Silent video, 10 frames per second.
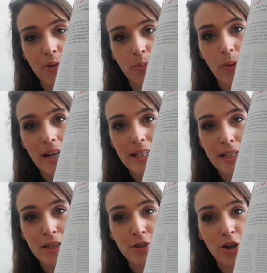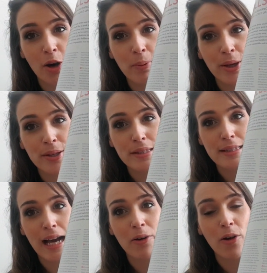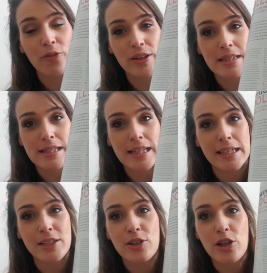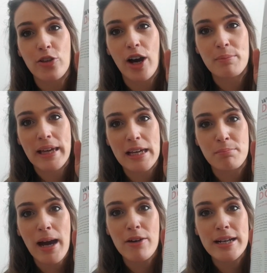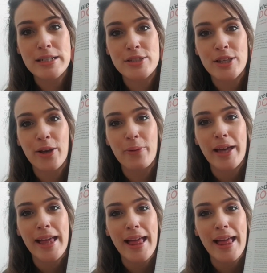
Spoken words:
wedding toppers. Now, obviously, you know that I'm getting married, so